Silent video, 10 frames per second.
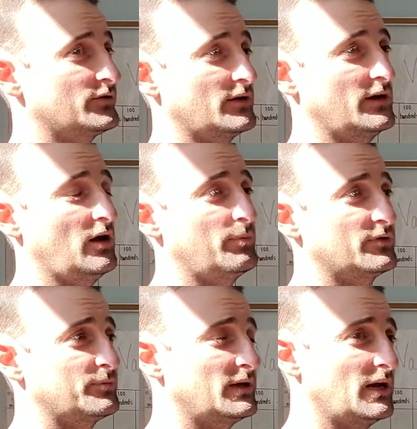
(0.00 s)
going to help
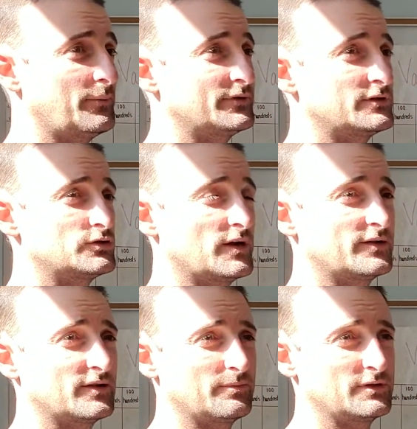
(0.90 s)
us. Being able to
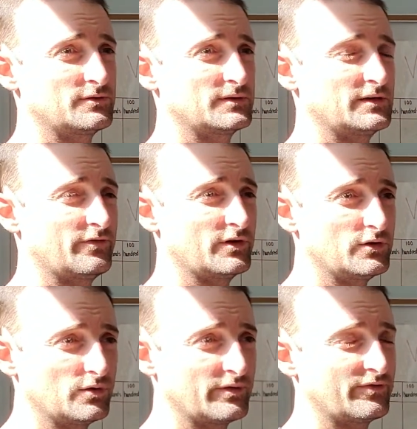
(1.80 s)
translate between different
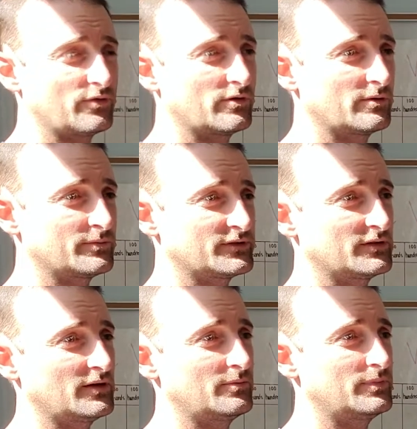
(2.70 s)
unit forms
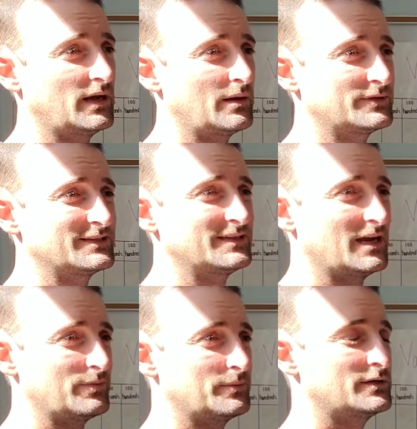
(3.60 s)
and being able to
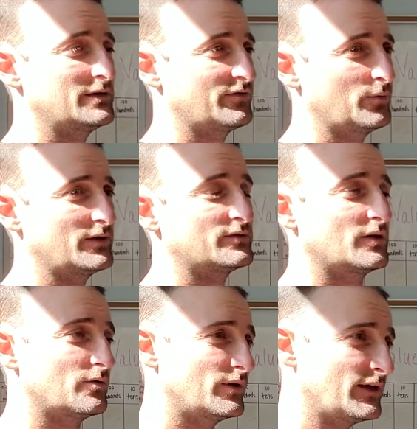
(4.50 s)
name them in different ways is going
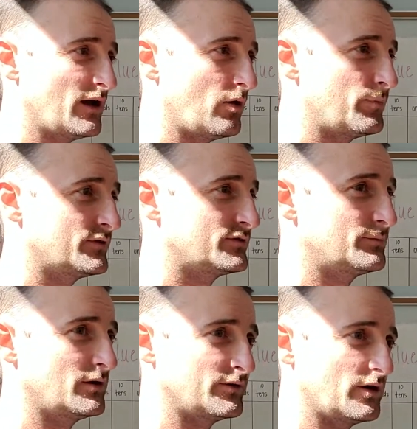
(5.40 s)
to really help us to be
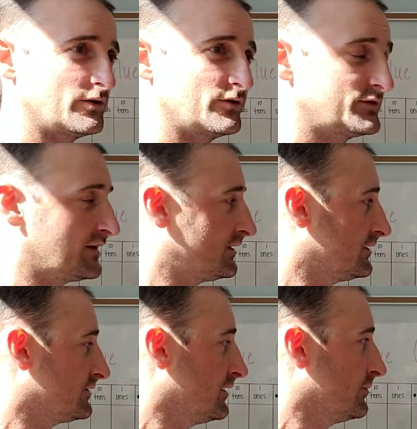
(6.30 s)
able to understand
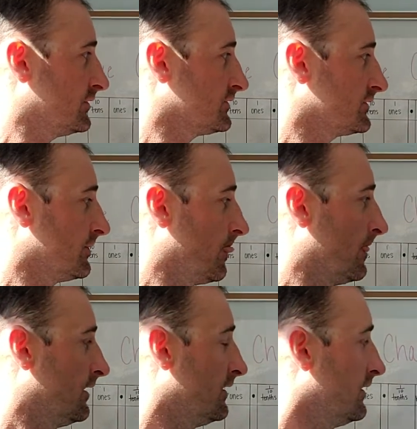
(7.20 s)
these numbers.
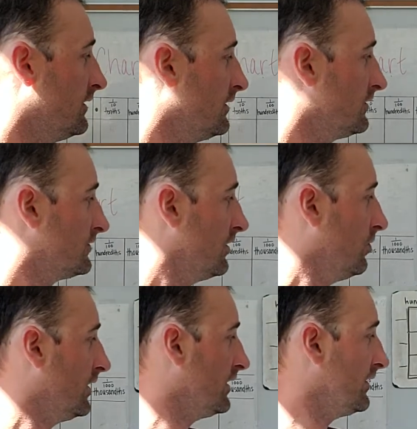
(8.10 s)
So
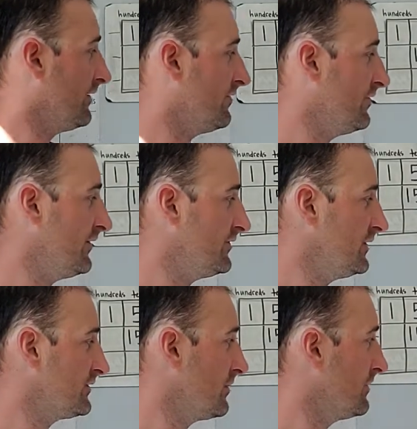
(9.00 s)
150
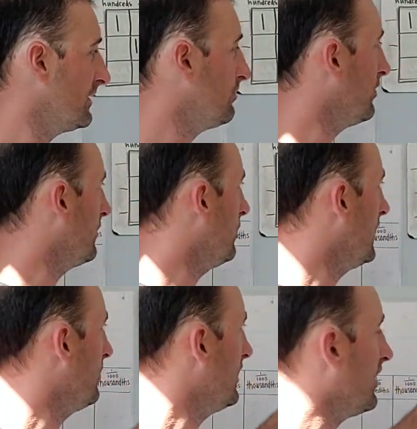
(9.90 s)
is our midpoint.
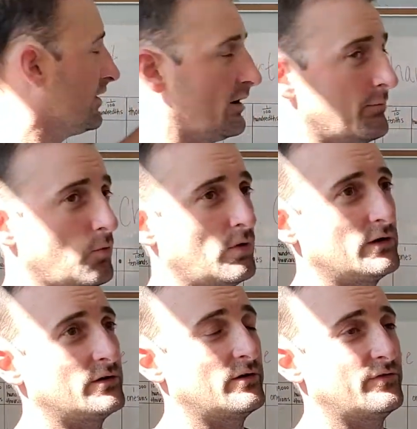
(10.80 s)
Where would our number
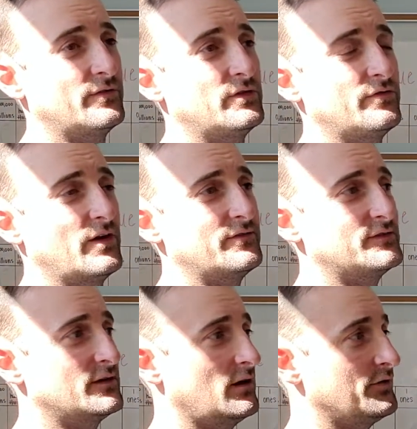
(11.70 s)
155
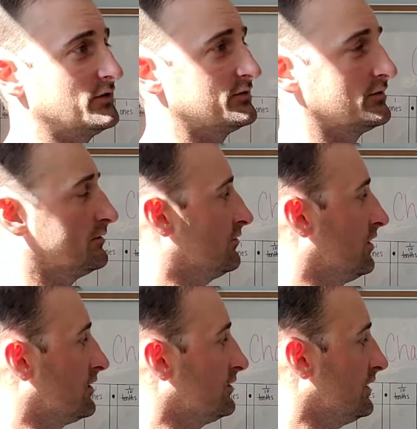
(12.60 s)
sit on this
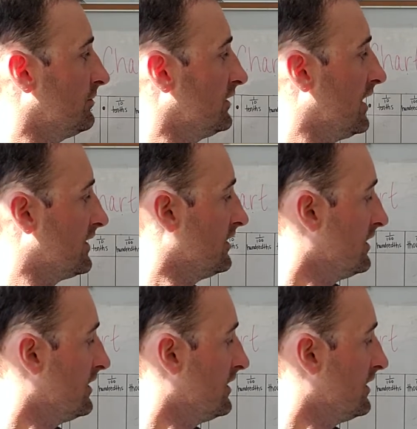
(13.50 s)
vertical number line?